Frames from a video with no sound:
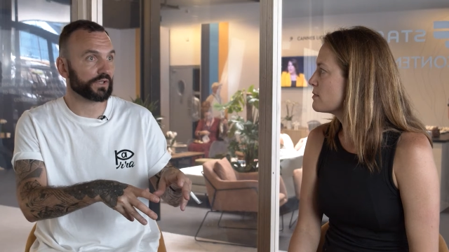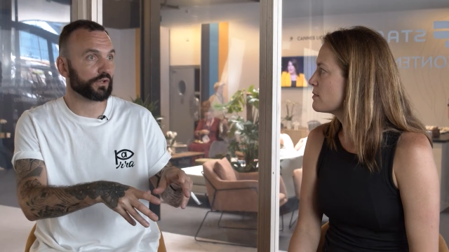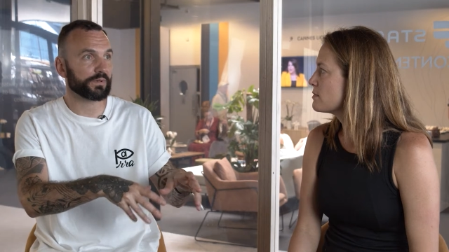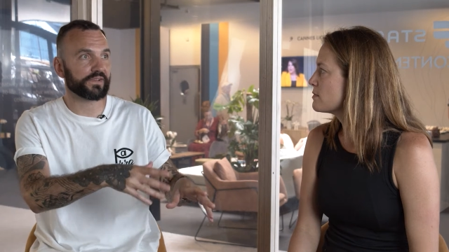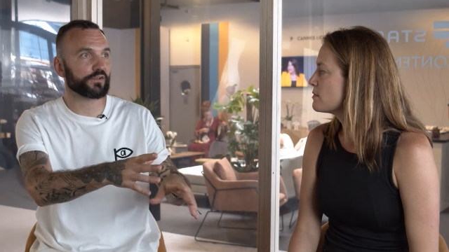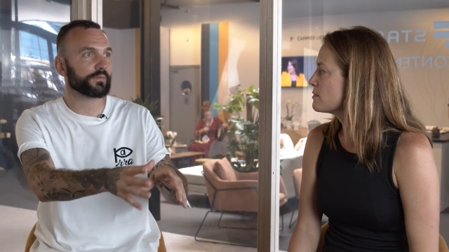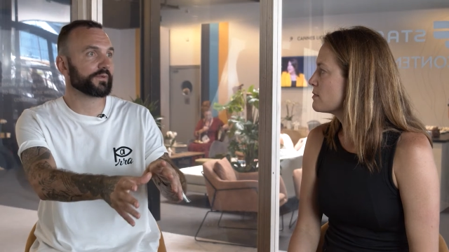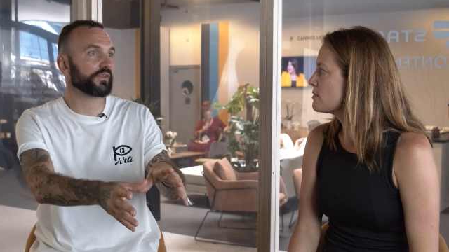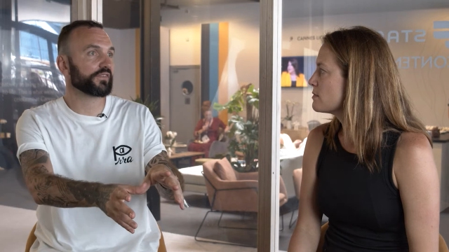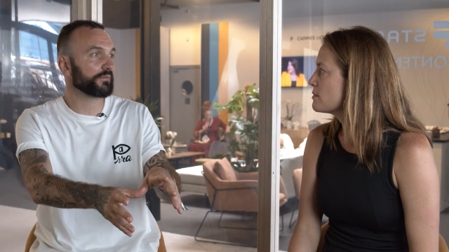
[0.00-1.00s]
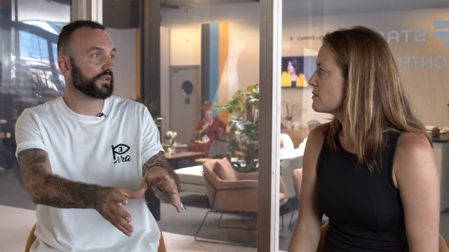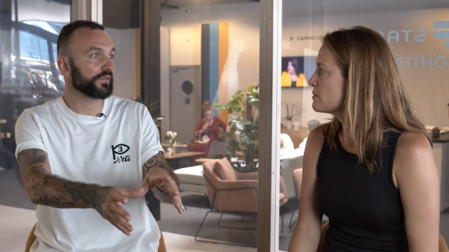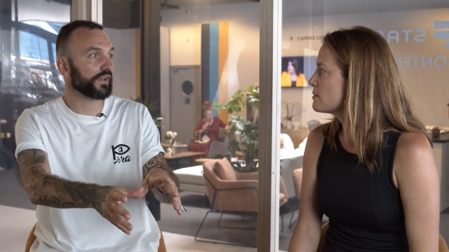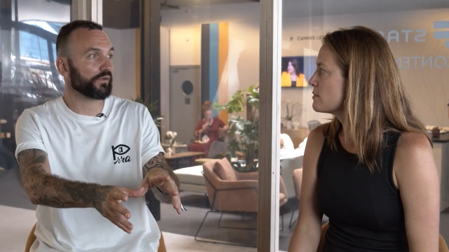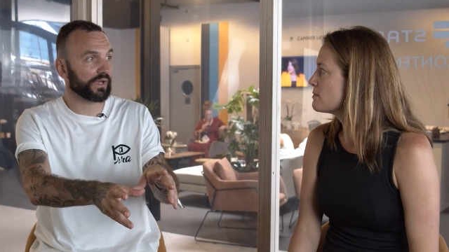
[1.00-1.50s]
Speaker 1: you know, based on, on some
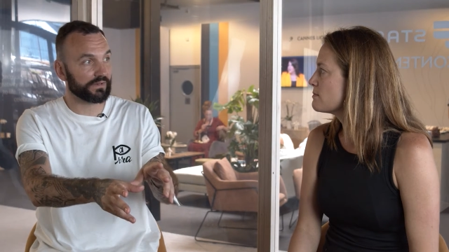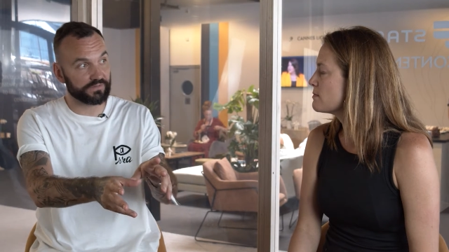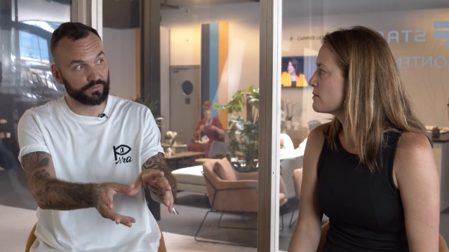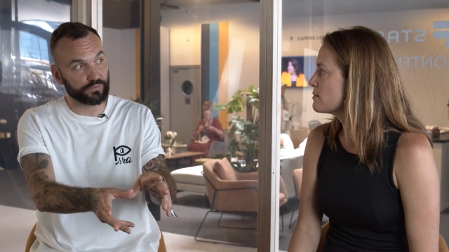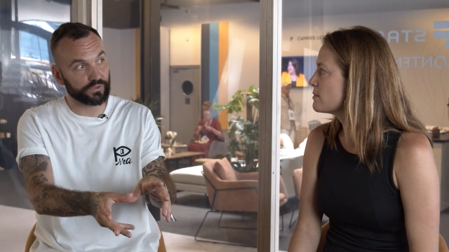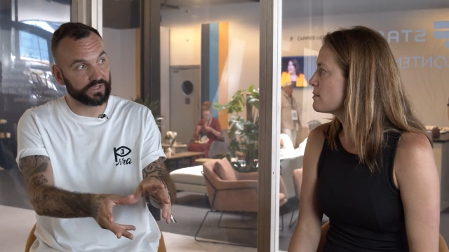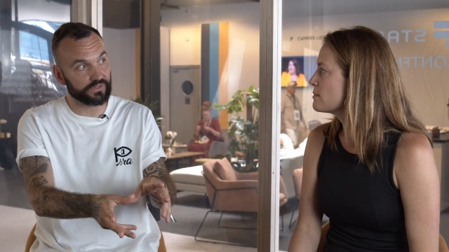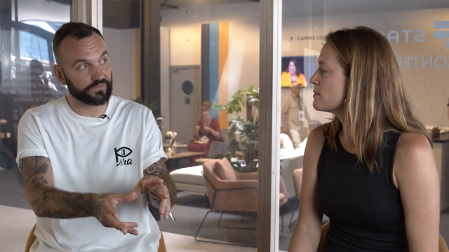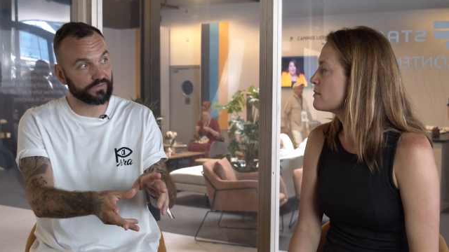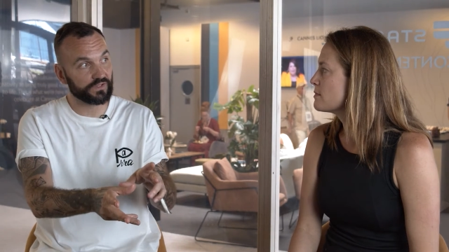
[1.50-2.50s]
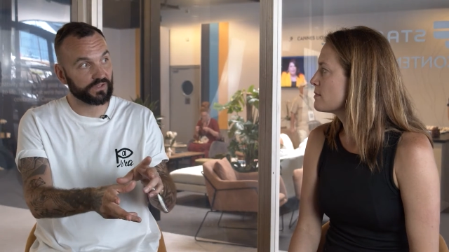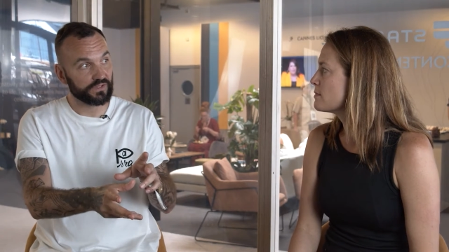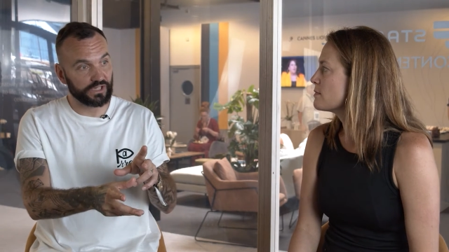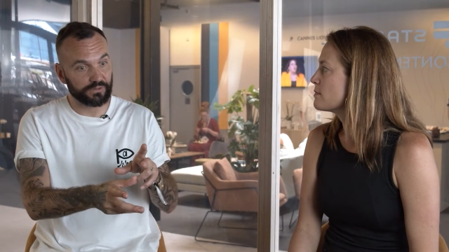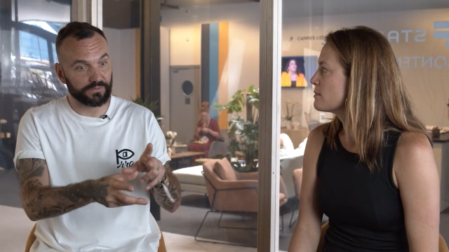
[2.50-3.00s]
insight we have into our audience
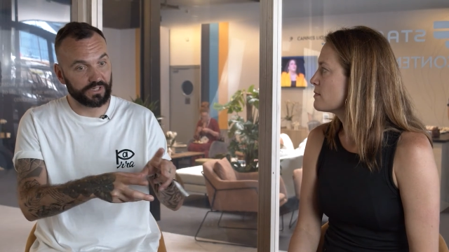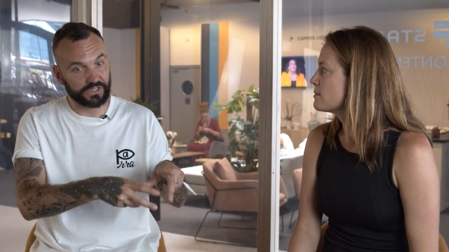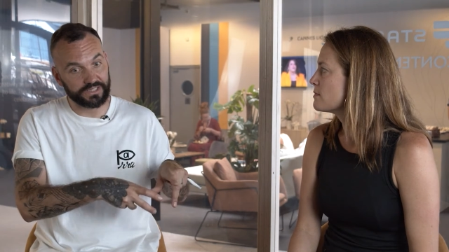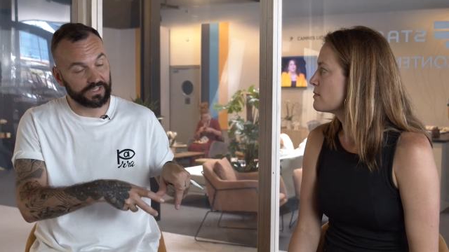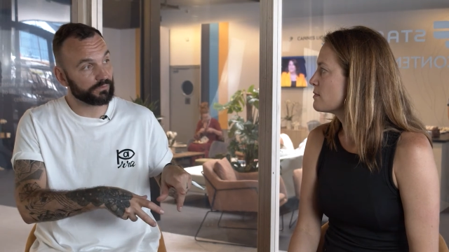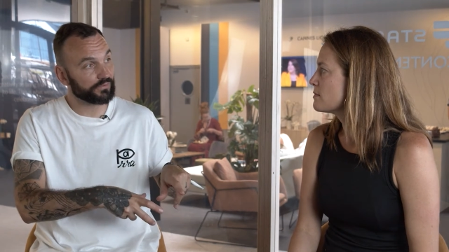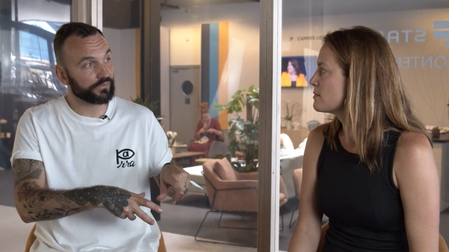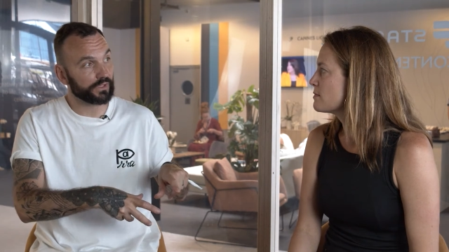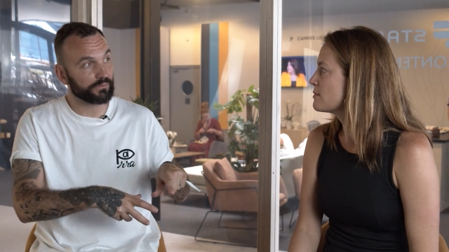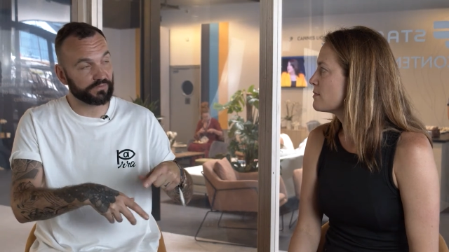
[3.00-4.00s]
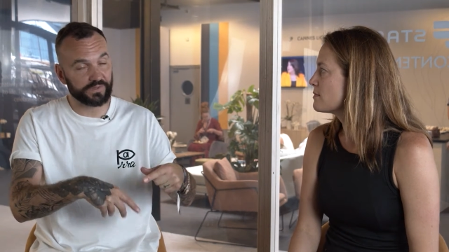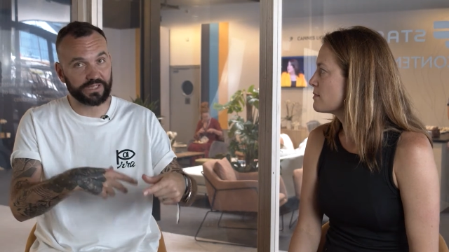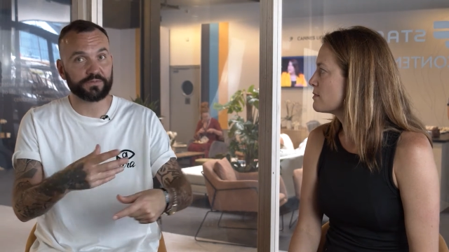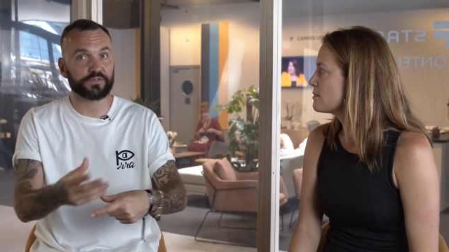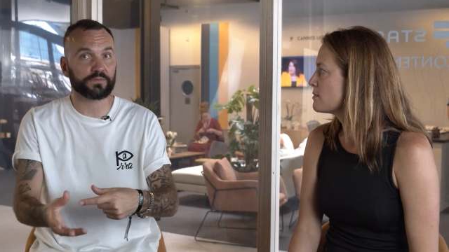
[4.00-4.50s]
um, in the upstream,
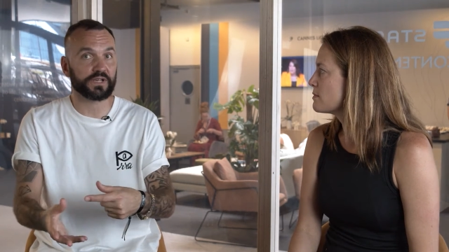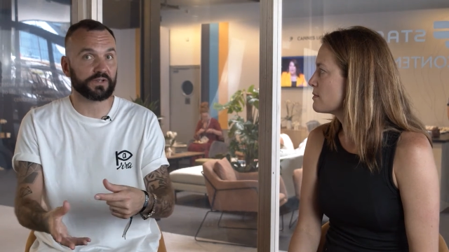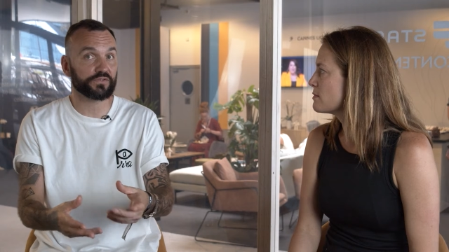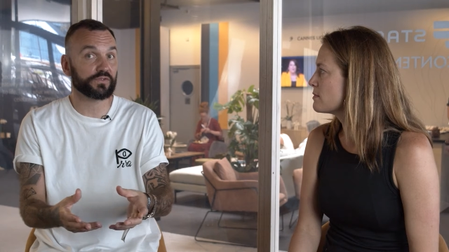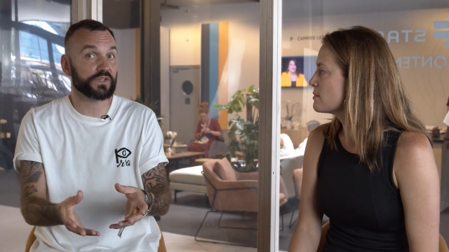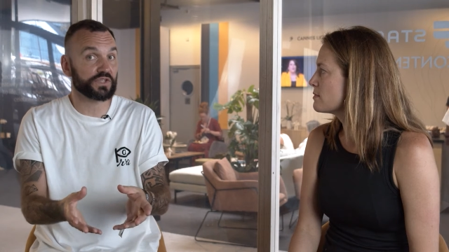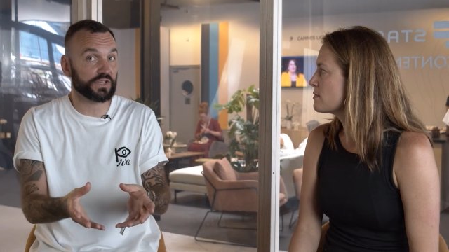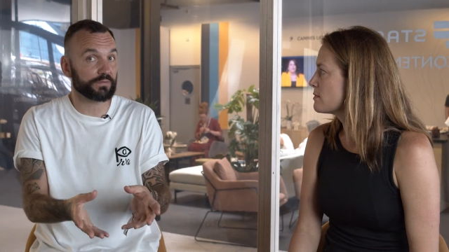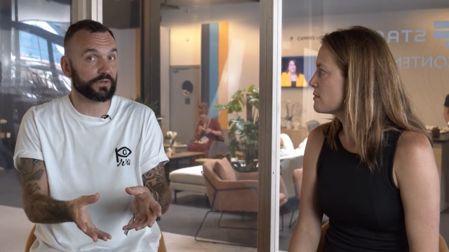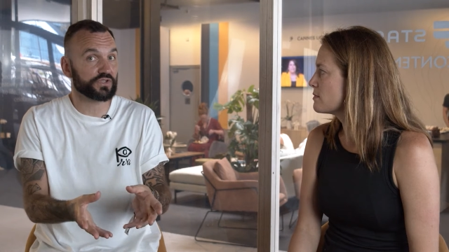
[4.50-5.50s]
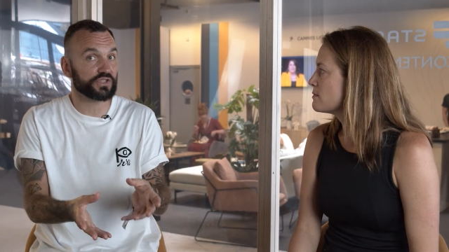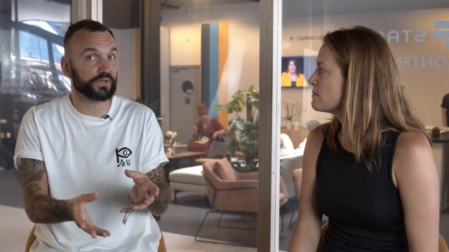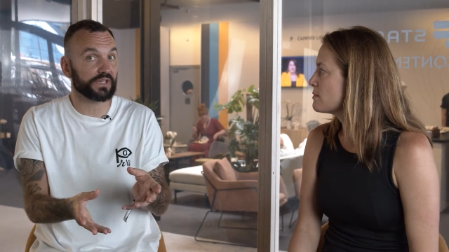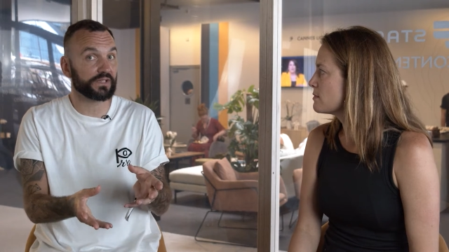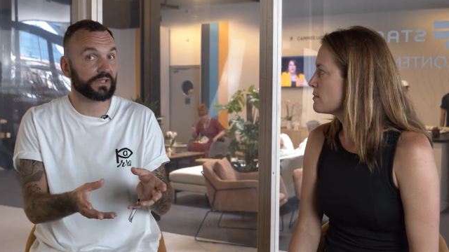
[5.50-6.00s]
develop some kind of strategic approach to
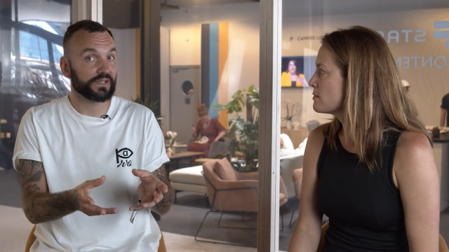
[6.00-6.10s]
it,